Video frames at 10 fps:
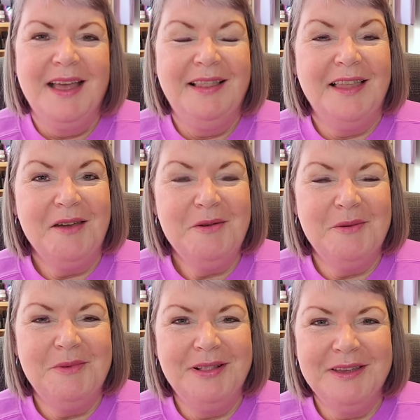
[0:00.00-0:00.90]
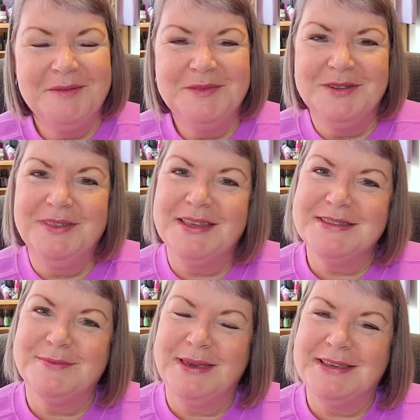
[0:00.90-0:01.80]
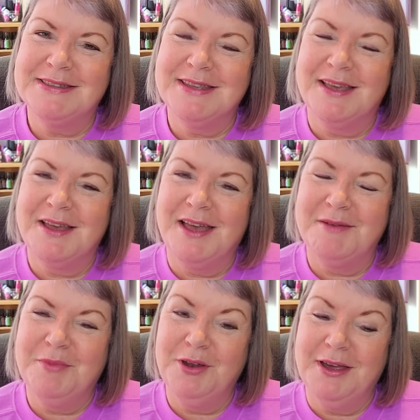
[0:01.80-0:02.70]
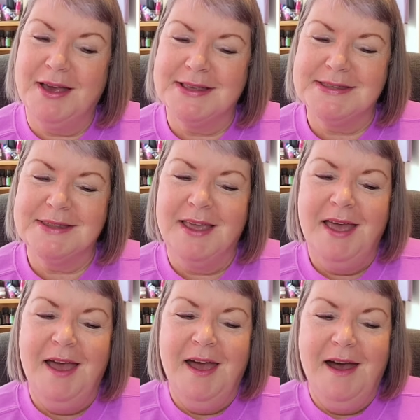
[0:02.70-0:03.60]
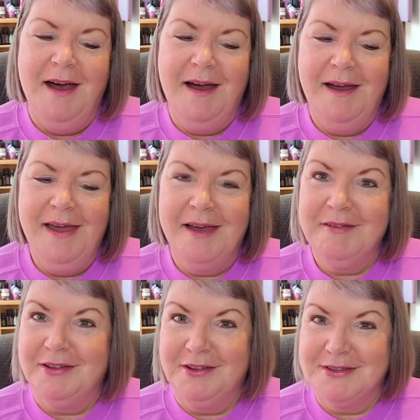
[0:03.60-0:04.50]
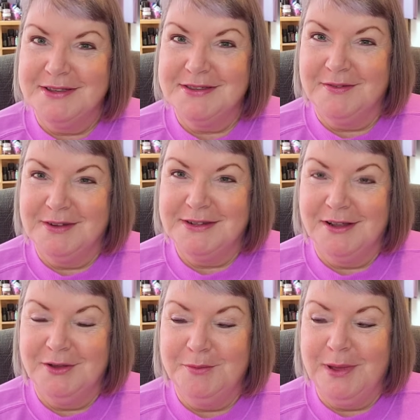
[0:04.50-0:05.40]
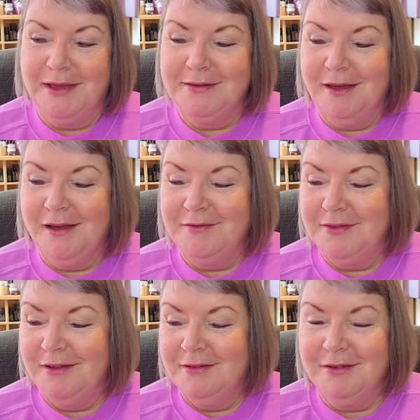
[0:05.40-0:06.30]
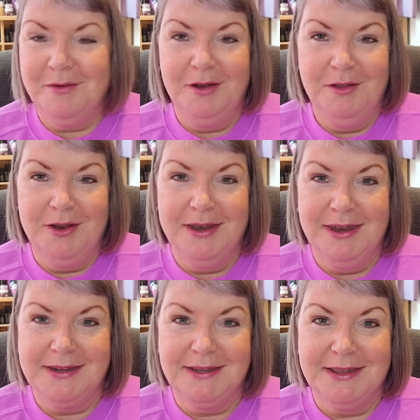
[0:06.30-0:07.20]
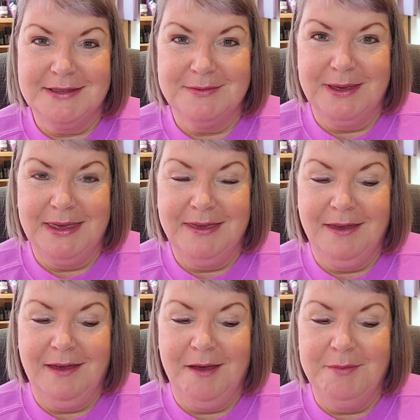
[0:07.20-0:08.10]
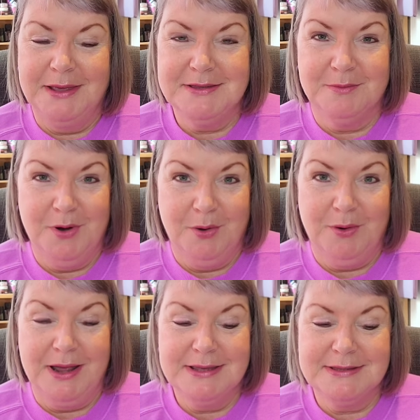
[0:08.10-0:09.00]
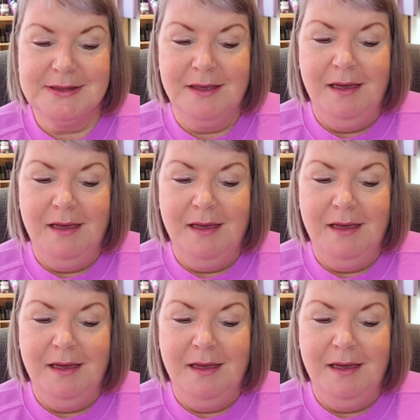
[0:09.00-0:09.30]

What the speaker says: Hello and welcome to this week's podcast. I have got lots of stuff to tell you about. I've done quite a lot of knitting this week, made some progress,